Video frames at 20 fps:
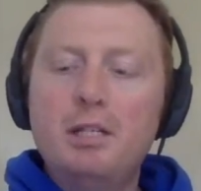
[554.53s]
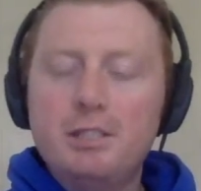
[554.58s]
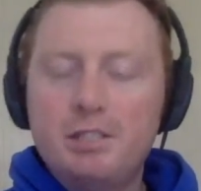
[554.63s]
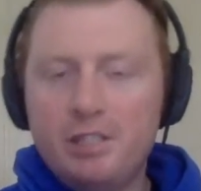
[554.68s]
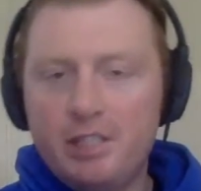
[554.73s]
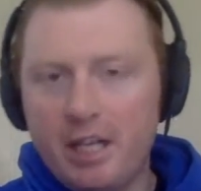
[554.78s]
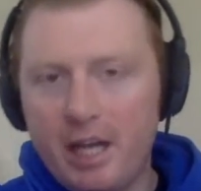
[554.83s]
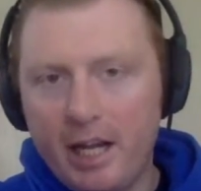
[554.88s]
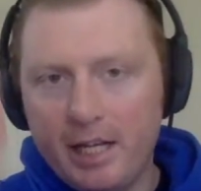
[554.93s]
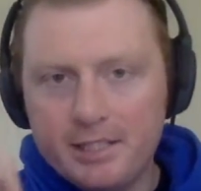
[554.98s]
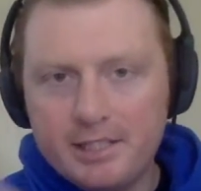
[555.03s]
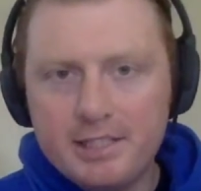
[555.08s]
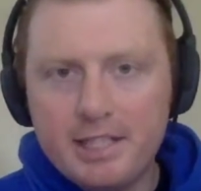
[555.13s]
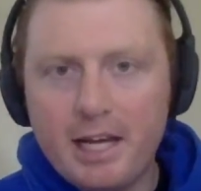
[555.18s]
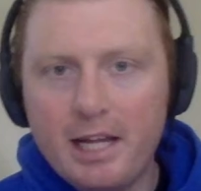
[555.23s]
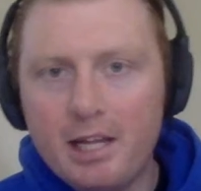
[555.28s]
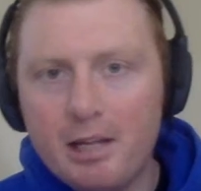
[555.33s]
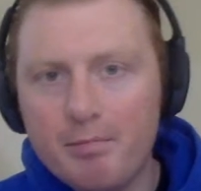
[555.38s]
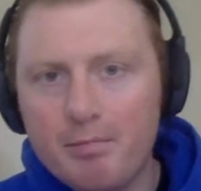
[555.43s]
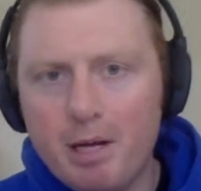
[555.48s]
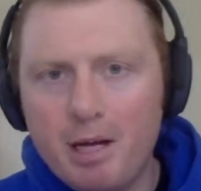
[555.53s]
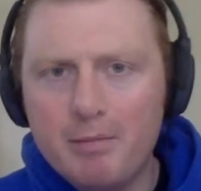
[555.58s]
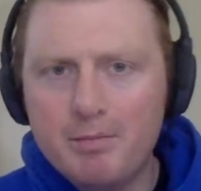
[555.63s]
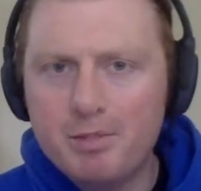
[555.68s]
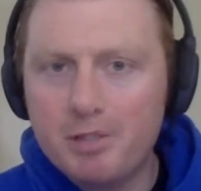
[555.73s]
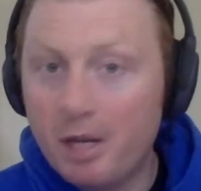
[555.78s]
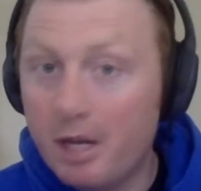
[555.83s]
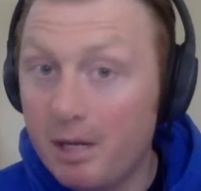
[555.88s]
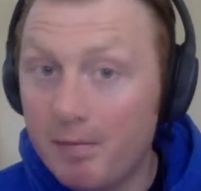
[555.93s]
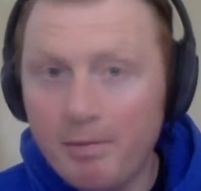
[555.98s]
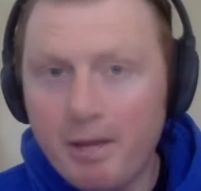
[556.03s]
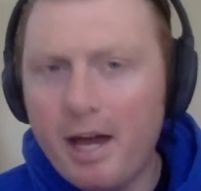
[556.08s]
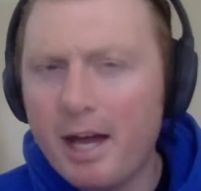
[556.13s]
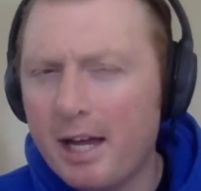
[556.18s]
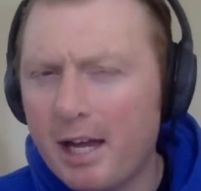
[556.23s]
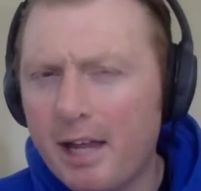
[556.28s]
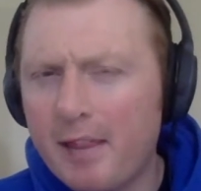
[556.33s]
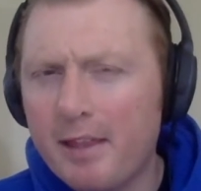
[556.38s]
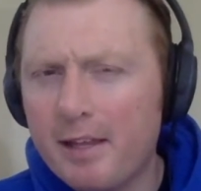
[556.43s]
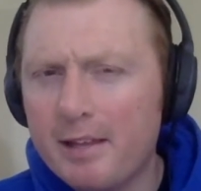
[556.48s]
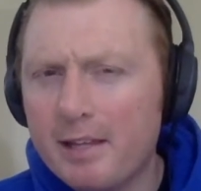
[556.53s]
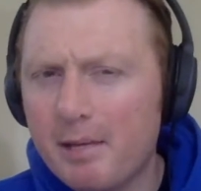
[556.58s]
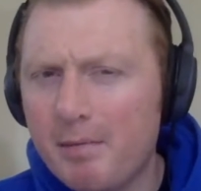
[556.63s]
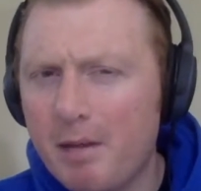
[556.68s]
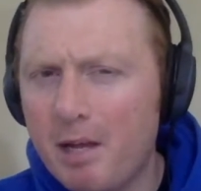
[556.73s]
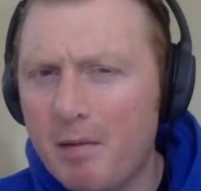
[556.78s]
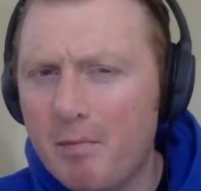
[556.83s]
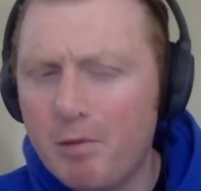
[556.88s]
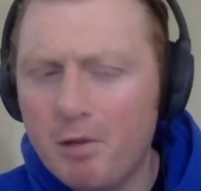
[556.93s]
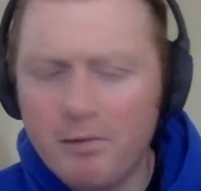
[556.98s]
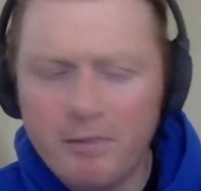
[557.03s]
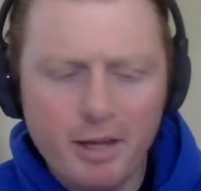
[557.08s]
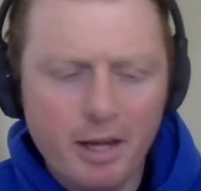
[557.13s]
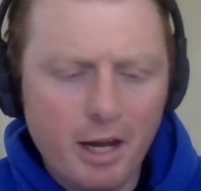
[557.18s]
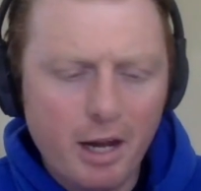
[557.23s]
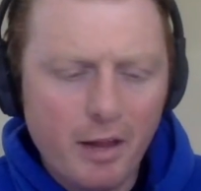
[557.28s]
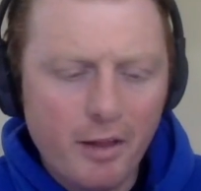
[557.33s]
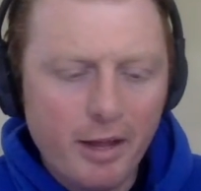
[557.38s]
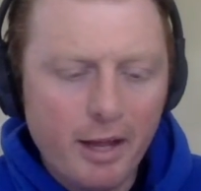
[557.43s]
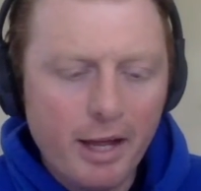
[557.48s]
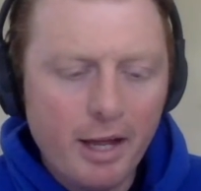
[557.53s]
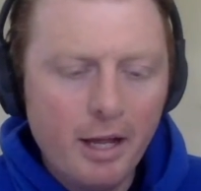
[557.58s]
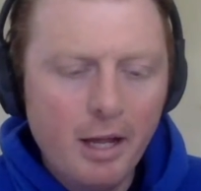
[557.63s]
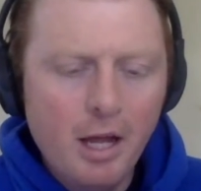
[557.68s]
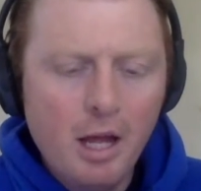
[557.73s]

Jay and Silent Bob Strike Back. I think they made a movie out of that.